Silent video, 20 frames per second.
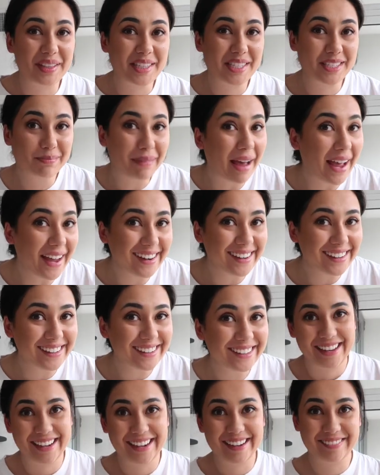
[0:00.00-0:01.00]

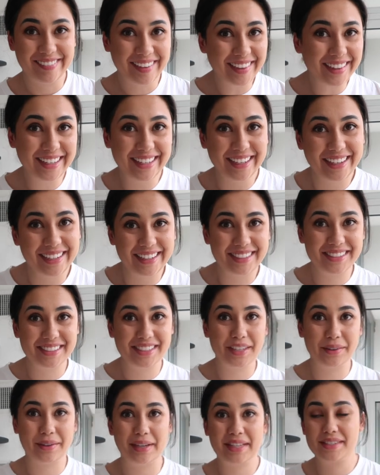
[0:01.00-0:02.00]
inspired and I feel like I need to
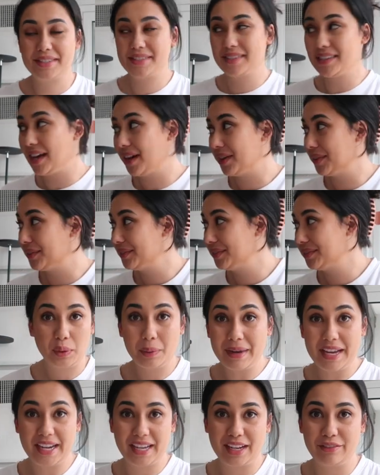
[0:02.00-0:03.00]
do it. So we're
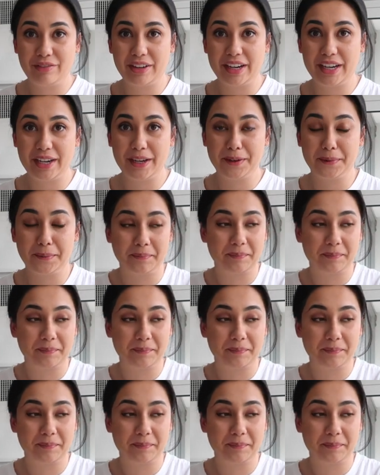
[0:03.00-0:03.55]
making a video.